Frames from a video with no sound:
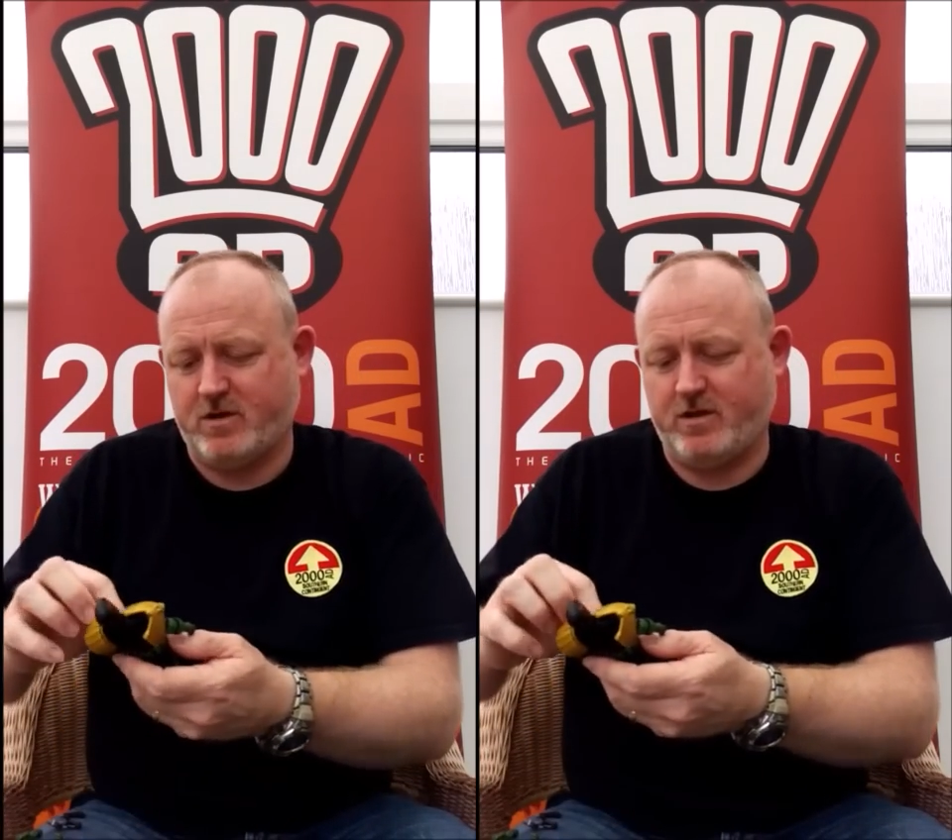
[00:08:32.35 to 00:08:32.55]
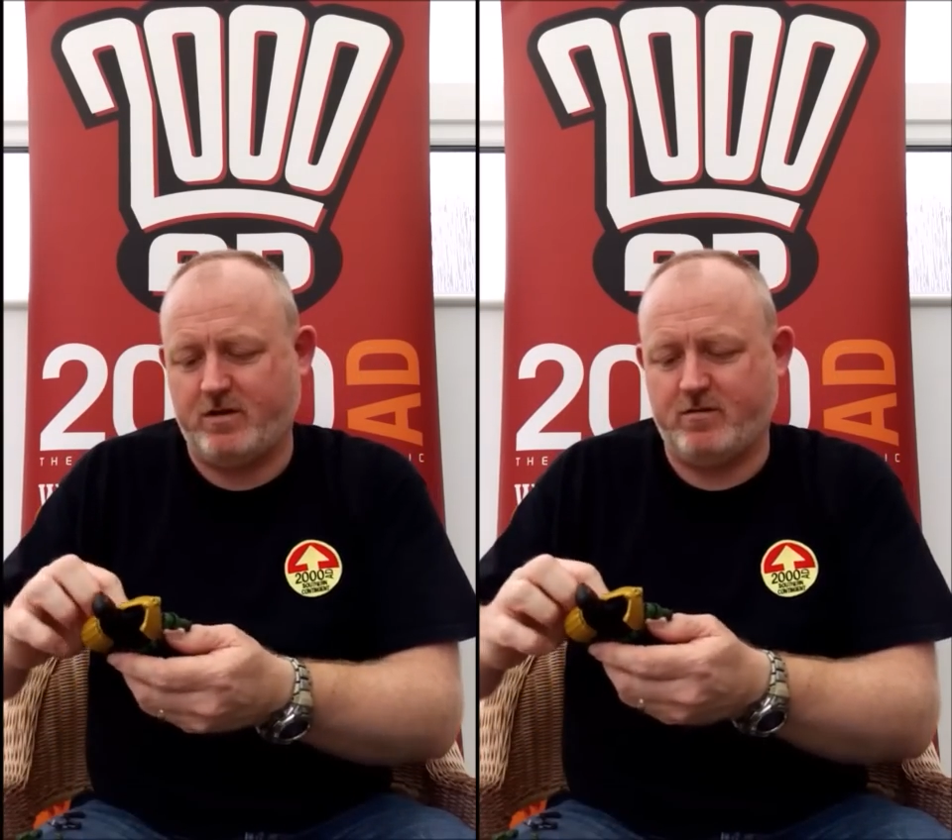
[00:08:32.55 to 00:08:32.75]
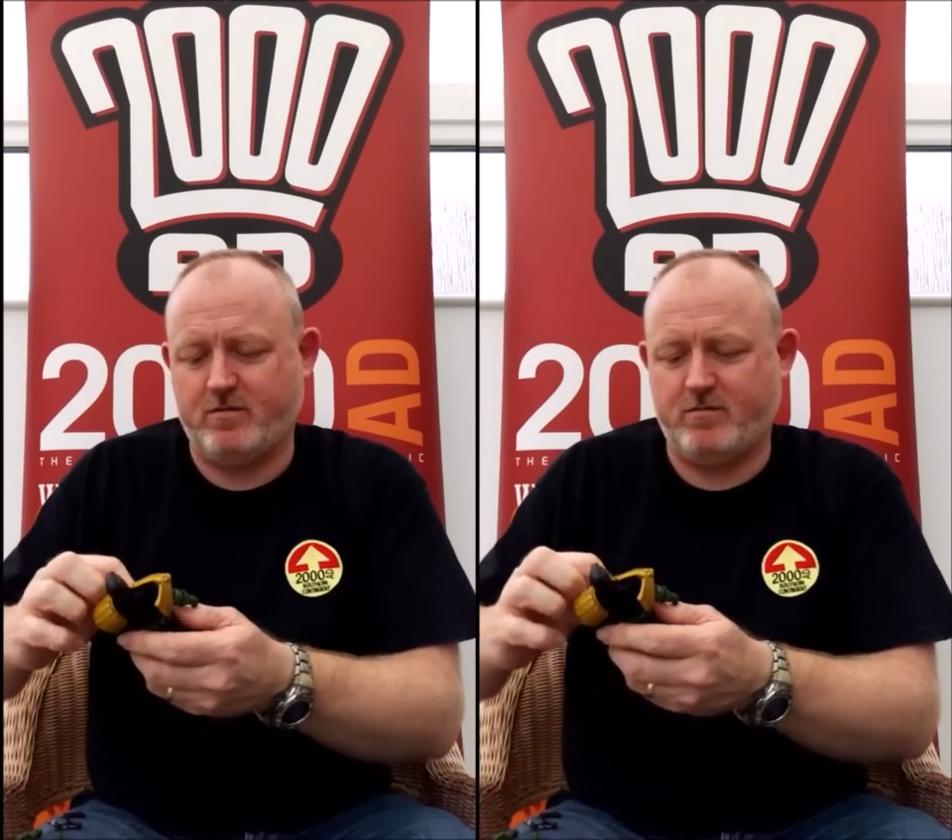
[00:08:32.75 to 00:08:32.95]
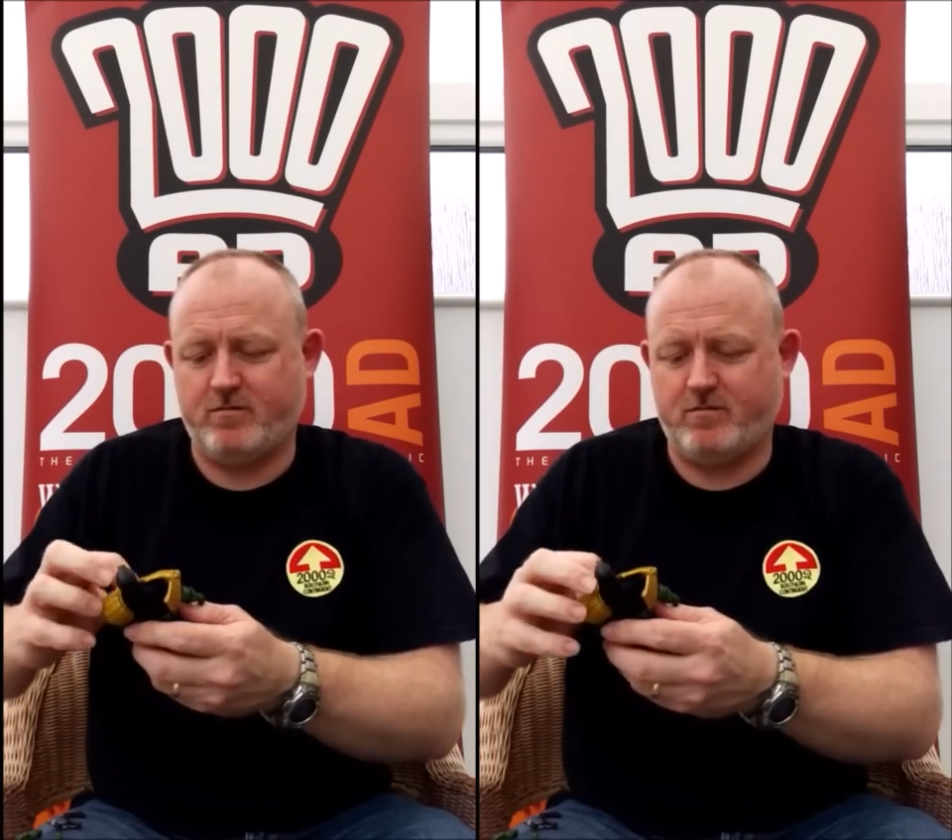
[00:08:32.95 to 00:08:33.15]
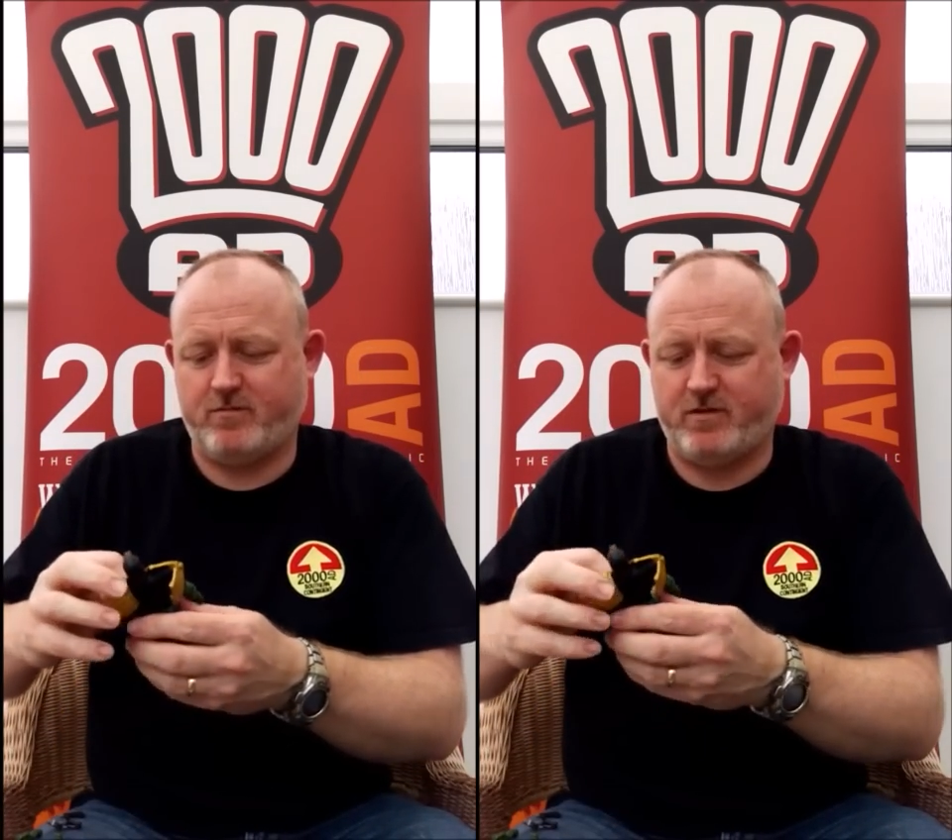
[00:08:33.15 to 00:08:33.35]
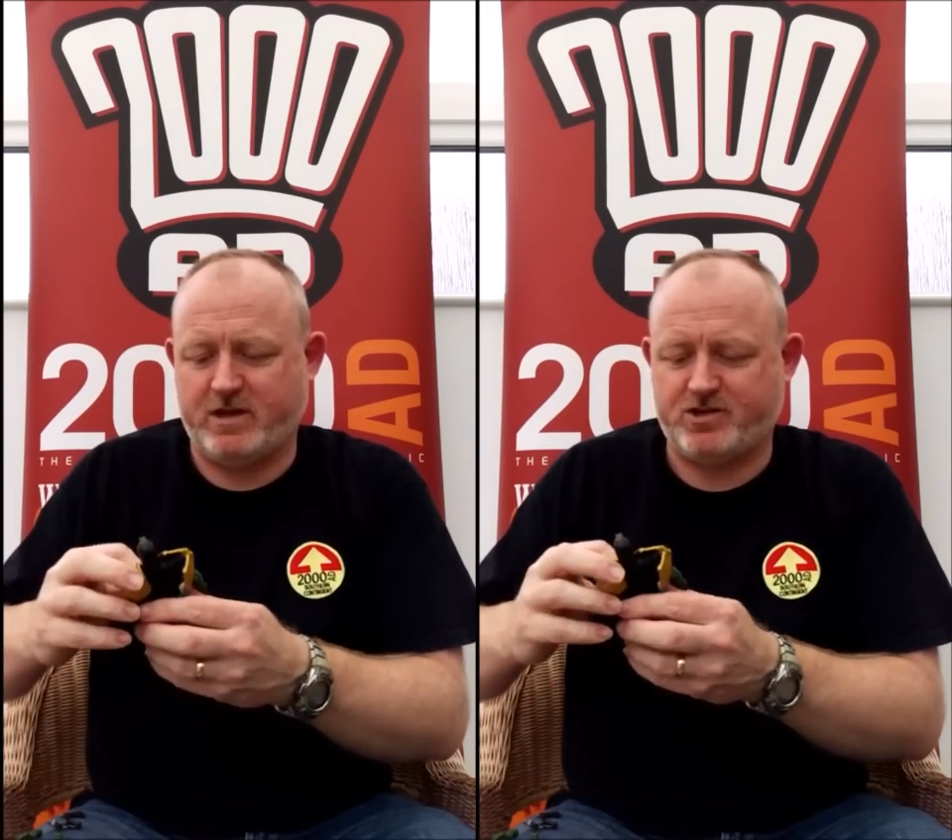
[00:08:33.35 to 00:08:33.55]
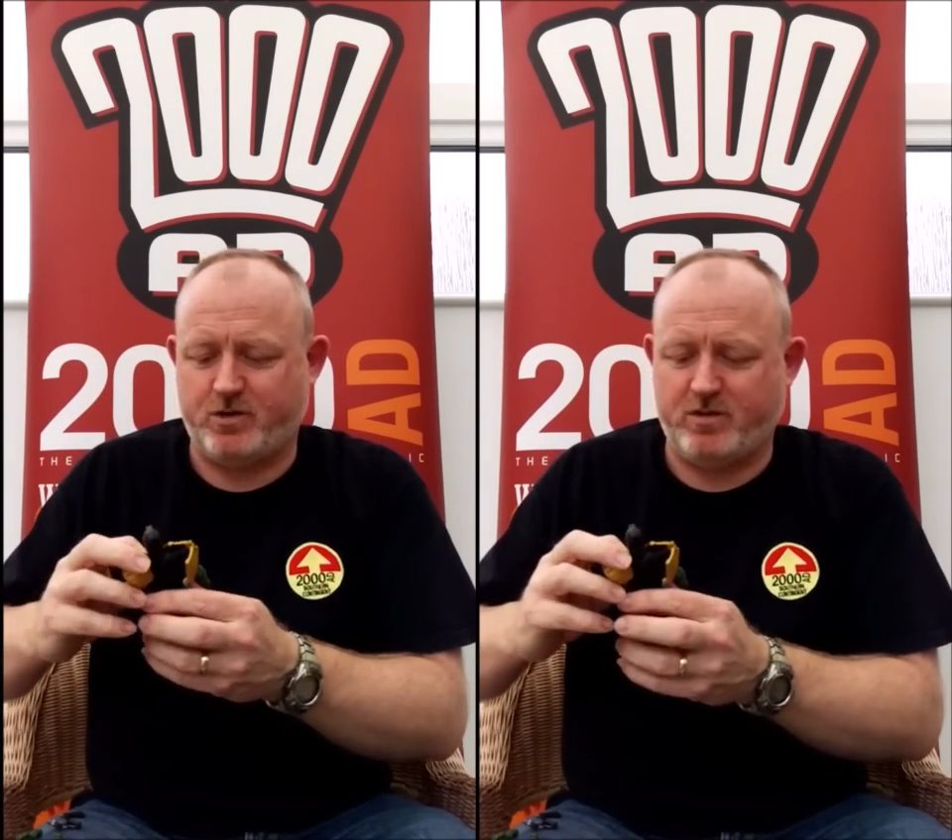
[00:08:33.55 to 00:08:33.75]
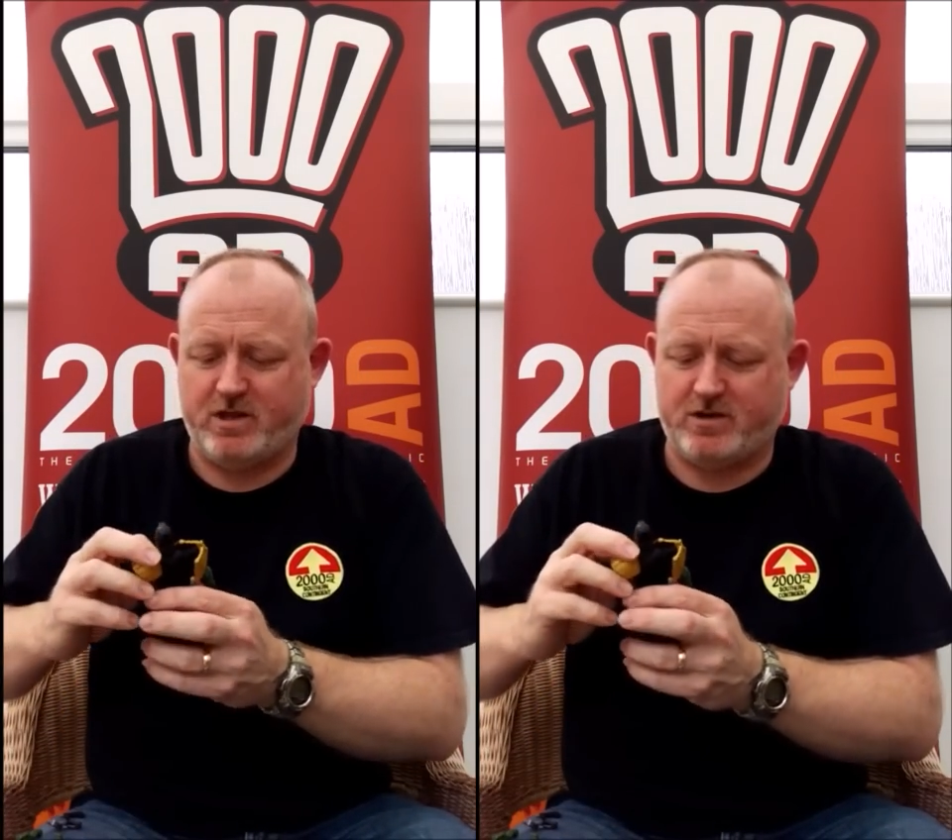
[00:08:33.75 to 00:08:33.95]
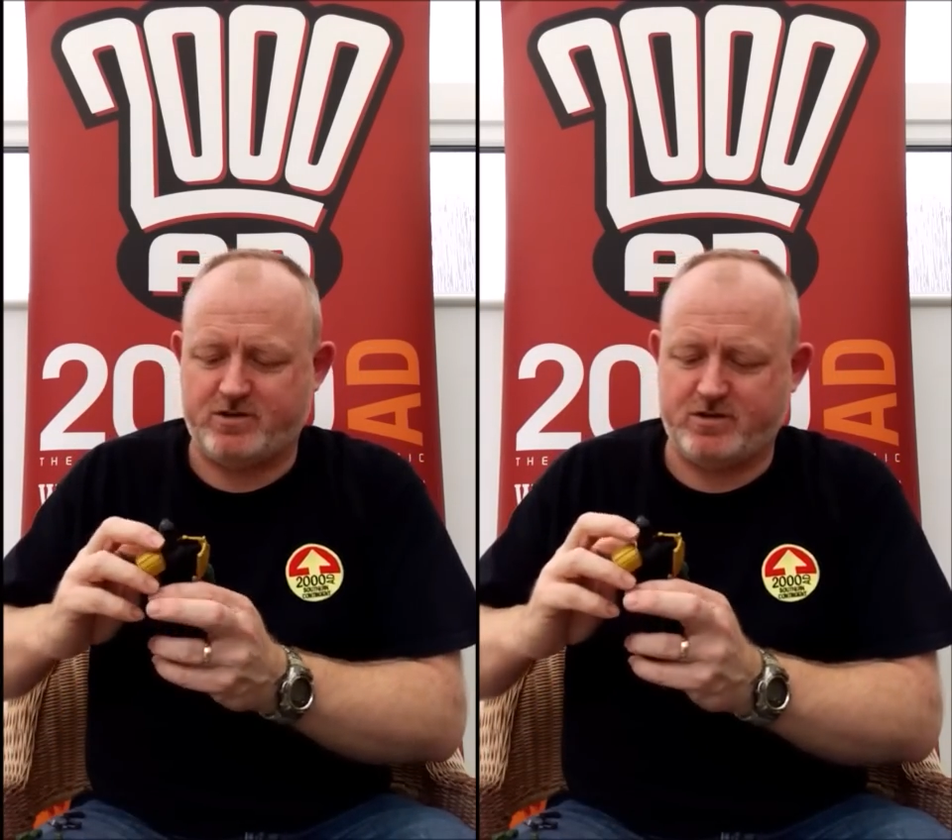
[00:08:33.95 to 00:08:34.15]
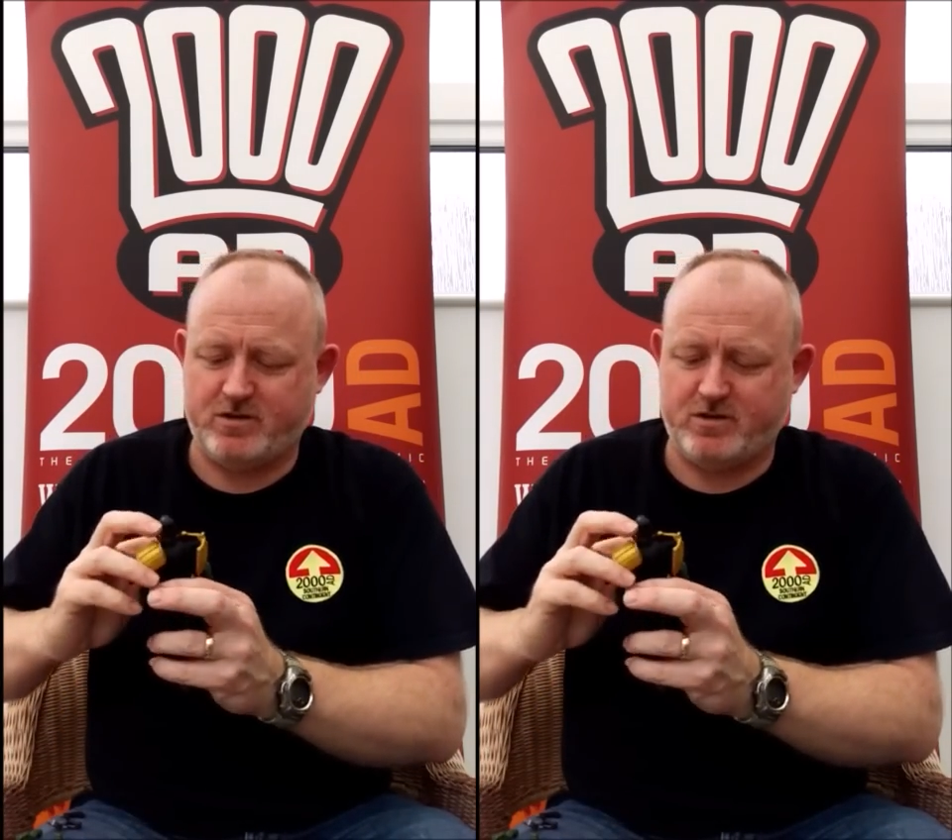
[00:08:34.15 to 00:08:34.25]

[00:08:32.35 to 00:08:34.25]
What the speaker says: And then fasten it with that